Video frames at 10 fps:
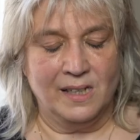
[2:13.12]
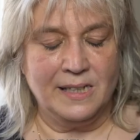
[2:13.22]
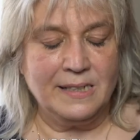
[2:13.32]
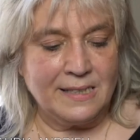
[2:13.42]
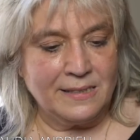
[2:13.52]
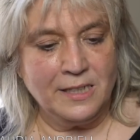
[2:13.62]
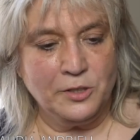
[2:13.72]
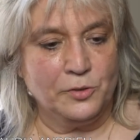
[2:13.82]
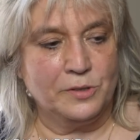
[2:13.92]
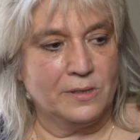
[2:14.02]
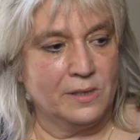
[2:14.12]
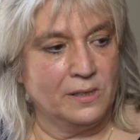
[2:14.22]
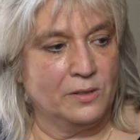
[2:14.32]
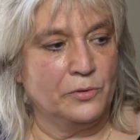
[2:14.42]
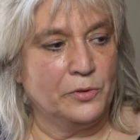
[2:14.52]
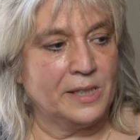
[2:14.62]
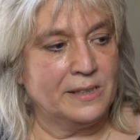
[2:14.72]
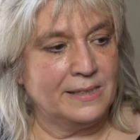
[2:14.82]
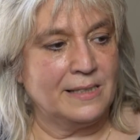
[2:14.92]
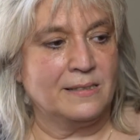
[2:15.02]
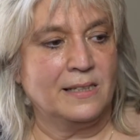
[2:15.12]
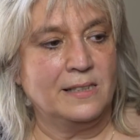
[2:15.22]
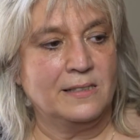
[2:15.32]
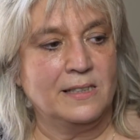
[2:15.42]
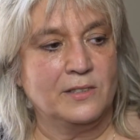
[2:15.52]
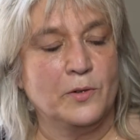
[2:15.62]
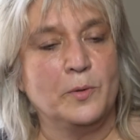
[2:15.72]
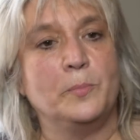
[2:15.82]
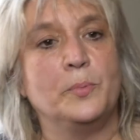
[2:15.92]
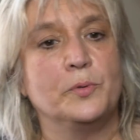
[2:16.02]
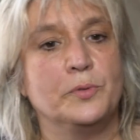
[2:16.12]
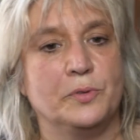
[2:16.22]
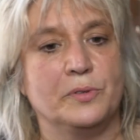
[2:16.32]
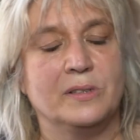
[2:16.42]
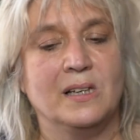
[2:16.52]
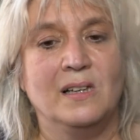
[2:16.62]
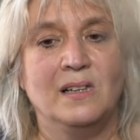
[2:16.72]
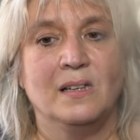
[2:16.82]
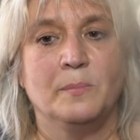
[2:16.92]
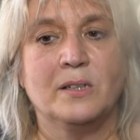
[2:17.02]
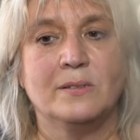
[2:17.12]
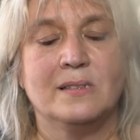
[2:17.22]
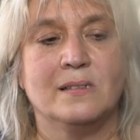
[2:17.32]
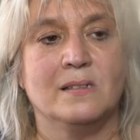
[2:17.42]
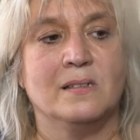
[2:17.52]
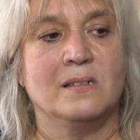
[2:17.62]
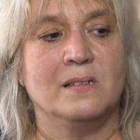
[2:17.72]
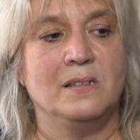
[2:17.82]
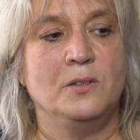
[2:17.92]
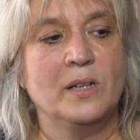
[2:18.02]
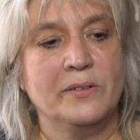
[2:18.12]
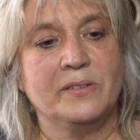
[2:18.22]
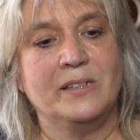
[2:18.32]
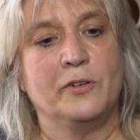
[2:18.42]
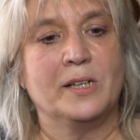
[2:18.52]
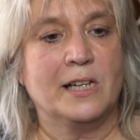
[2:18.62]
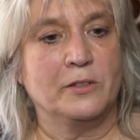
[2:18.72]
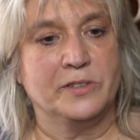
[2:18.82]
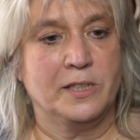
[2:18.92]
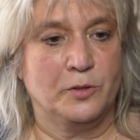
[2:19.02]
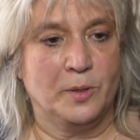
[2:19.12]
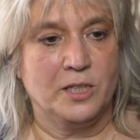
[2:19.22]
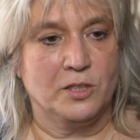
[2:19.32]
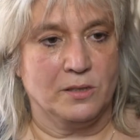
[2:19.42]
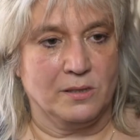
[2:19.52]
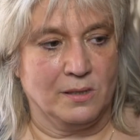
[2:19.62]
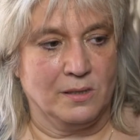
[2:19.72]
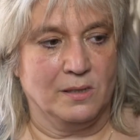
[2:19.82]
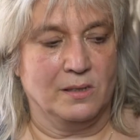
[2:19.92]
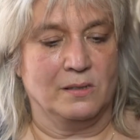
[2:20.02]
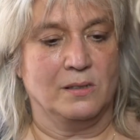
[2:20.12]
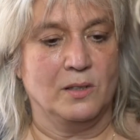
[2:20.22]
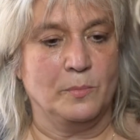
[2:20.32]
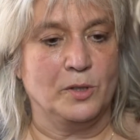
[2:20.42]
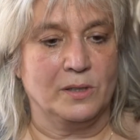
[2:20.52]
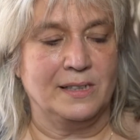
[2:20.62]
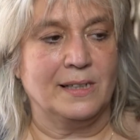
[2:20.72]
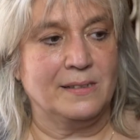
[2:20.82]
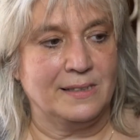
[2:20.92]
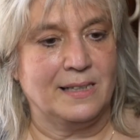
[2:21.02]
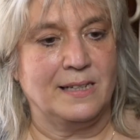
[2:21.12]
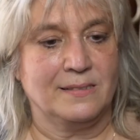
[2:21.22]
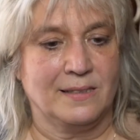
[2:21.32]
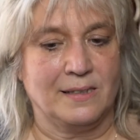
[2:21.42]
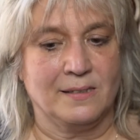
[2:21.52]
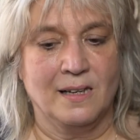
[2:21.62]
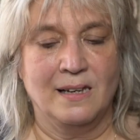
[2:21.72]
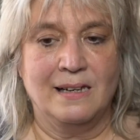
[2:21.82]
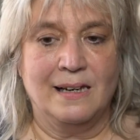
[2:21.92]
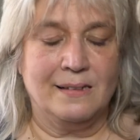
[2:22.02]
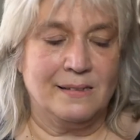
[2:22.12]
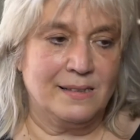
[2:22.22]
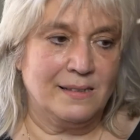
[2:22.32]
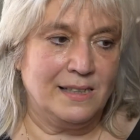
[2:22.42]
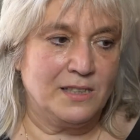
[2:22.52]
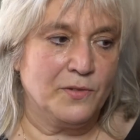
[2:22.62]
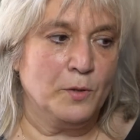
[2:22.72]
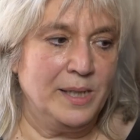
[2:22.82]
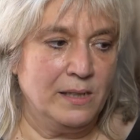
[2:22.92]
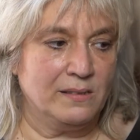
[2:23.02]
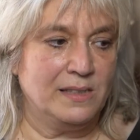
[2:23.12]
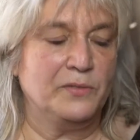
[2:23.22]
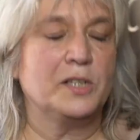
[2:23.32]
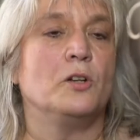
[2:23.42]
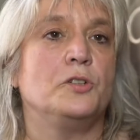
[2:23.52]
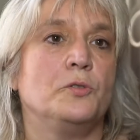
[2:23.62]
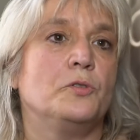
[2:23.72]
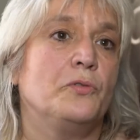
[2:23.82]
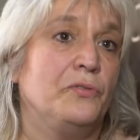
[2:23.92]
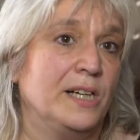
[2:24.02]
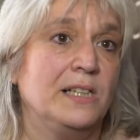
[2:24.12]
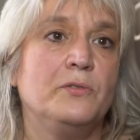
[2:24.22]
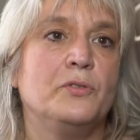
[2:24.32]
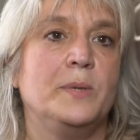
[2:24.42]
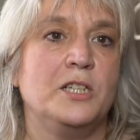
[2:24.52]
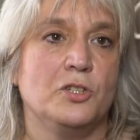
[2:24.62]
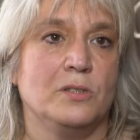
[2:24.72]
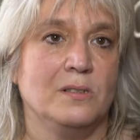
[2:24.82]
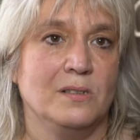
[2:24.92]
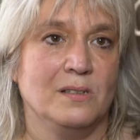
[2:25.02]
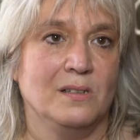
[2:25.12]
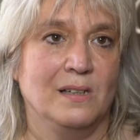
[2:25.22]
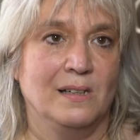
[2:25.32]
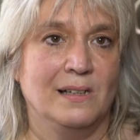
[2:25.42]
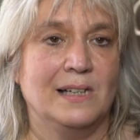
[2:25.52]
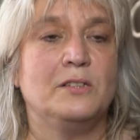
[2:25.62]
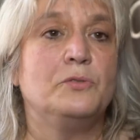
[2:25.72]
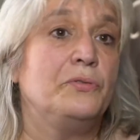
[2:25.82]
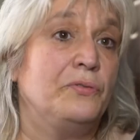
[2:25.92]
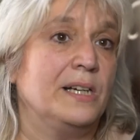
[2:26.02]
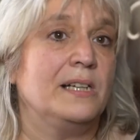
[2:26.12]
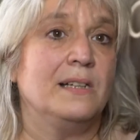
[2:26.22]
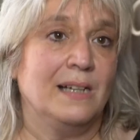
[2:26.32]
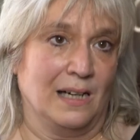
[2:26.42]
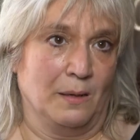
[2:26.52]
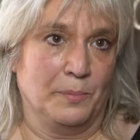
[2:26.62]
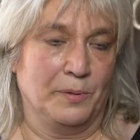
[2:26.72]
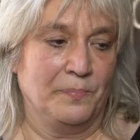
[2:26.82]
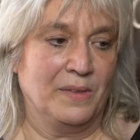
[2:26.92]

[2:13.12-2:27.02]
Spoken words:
An institute, for artist estate is very important, because you have a different kind of situation among the artist estate, and it's very difficult, to find information and to find help.